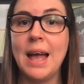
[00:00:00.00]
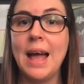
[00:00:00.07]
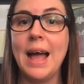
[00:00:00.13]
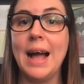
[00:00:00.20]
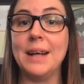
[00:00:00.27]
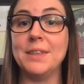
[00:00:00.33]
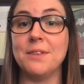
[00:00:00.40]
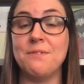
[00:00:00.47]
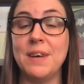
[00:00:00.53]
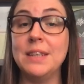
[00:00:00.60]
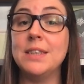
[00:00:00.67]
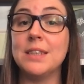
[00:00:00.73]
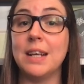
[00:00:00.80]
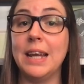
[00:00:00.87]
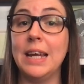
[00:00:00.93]
and
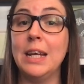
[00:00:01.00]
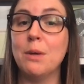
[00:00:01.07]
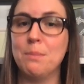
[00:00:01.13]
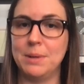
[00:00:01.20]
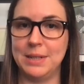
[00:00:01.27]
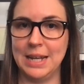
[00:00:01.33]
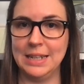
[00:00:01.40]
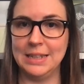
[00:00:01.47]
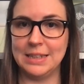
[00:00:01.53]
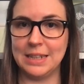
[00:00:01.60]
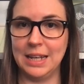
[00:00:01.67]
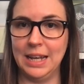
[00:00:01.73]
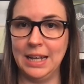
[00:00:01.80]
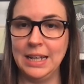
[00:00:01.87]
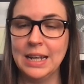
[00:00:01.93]
eventually,
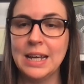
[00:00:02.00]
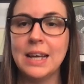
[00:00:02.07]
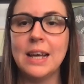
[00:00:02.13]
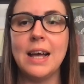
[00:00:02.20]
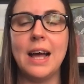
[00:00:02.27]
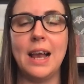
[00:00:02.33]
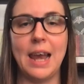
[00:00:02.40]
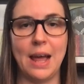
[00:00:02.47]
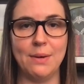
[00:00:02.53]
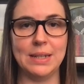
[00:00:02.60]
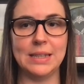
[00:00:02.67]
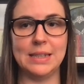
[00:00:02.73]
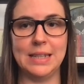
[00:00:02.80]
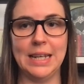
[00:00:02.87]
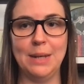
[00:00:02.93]
potentially,
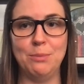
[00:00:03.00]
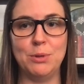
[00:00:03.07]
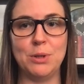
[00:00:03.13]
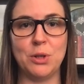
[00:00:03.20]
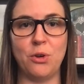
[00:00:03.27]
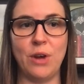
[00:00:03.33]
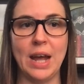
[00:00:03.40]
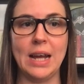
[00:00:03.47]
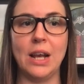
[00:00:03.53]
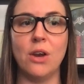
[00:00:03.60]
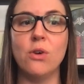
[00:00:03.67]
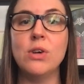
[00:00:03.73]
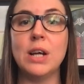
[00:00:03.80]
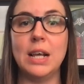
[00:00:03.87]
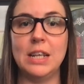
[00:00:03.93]
allowing the team to create
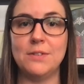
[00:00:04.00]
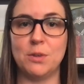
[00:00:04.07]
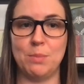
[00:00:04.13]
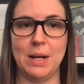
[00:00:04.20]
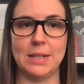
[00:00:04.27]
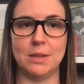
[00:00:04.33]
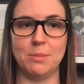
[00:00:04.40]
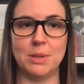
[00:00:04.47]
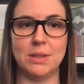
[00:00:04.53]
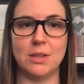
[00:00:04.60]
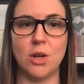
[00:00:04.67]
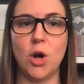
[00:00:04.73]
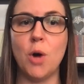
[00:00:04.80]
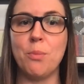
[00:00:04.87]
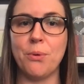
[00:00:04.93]
longer lived plasmas
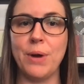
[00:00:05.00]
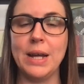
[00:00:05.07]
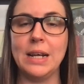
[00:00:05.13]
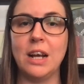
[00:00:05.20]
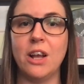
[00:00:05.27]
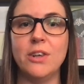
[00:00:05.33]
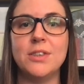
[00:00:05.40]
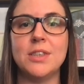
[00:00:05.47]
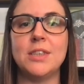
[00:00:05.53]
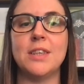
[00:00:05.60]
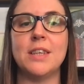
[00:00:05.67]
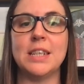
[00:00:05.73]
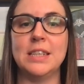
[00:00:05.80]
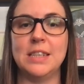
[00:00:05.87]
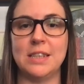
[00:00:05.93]
that operate closer
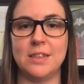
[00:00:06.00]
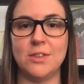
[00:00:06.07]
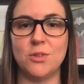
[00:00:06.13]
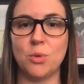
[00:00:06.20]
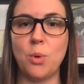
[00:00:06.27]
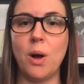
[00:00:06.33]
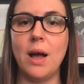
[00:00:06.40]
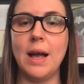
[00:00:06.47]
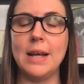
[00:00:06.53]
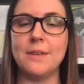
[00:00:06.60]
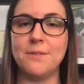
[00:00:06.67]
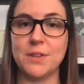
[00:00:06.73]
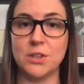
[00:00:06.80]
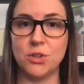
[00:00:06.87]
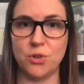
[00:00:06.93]
to the conditions required
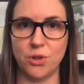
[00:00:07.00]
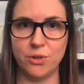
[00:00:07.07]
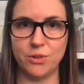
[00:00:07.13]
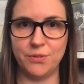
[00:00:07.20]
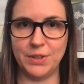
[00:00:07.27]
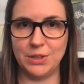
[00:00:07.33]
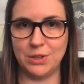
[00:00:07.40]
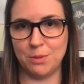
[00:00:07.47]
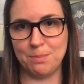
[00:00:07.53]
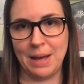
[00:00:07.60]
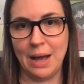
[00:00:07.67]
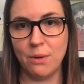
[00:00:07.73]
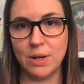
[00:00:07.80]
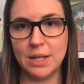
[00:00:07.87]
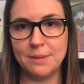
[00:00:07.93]
for controlled fusion
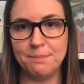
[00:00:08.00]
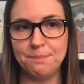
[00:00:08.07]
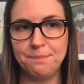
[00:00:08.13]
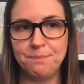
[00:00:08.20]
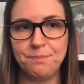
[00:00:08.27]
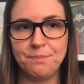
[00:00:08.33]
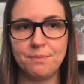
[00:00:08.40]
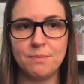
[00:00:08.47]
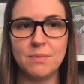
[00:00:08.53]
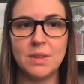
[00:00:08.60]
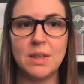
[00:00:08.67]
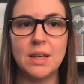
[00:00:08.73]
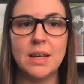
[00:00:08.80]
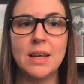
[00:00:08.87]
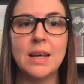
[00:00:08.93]
power.
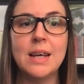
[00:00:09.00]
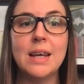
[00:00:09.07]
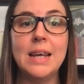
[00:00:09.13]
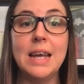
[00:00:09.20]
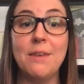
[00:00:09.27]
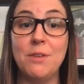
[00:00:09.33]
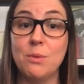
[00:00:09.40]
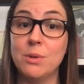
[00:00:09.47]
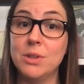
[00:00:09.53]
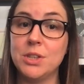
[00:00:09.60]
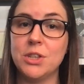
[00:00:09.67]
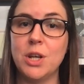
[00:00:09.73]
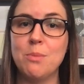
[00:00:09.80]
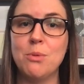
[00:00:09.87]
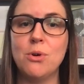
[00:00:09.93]
If you want
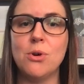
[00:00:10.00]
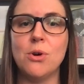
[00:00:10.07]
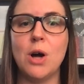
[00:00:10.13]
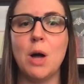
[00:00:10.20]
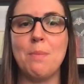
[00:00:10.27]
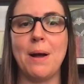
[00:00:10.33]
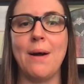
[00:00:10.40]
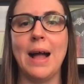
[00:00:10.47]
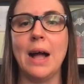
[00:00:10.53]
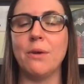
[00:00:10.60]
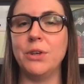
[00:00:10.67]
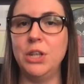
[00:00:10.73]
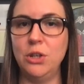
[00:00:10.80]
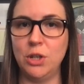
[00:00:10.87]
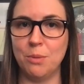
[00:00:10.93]
to know more about how
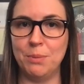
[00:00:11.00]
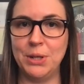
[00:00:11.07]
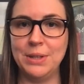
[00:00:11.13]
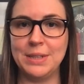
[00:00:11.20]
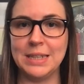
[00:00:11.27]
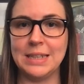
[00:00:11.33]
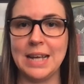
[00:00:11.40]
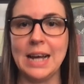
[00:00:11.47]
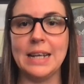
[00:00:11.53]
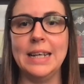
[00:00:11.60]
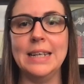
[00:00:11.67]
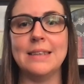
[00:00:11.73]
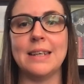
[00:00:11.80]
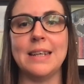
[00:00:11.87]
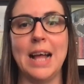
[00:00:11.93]
new computing
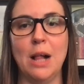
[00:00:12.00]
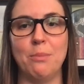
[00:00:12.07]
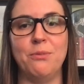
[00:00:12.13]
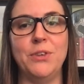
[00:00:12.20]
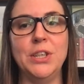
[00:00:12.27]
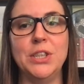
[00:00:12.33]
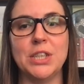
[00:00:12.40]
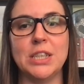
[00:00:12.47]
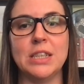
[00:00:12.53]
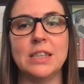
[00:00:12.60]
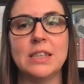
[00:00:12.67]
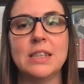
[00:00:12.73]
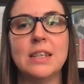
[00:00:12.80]
techniques can help fusion,